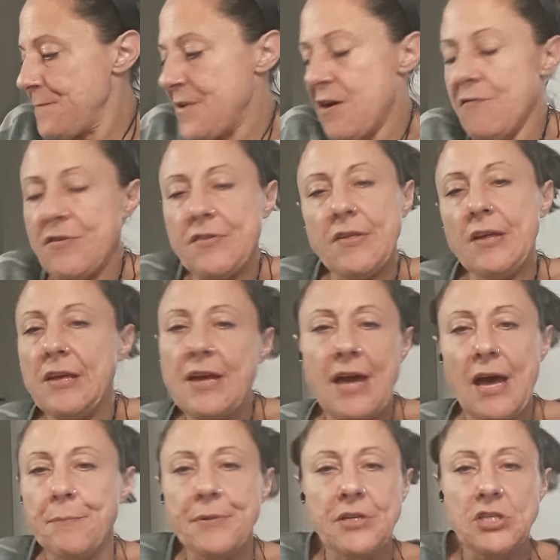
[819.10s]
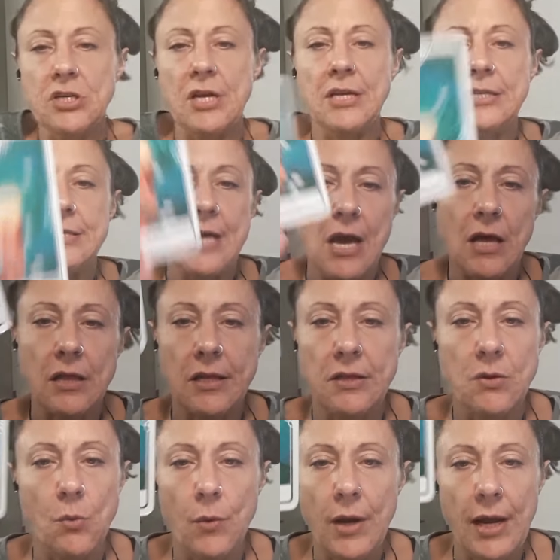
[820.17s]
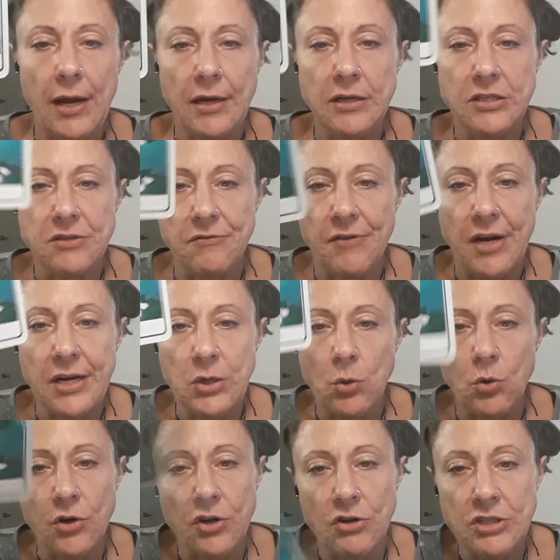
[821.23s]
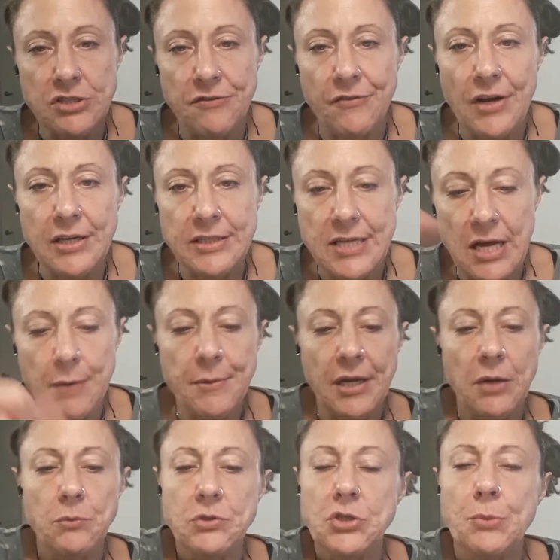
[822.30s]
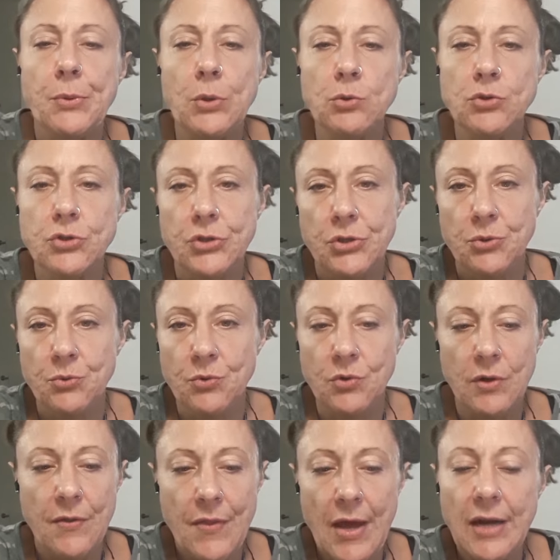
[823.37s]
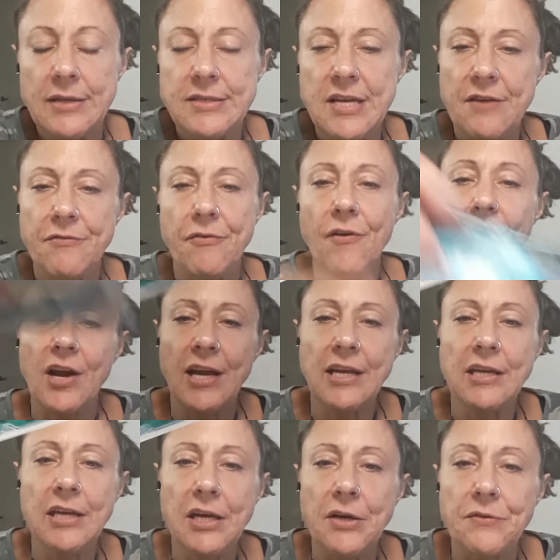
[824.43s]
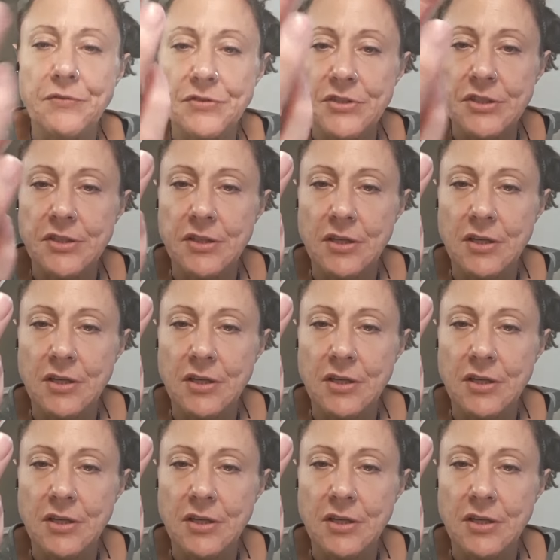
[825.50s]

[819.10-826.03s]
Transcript: Everything happened exactly the way divine order and divine timing it was supposed to. And that is a fucking gift.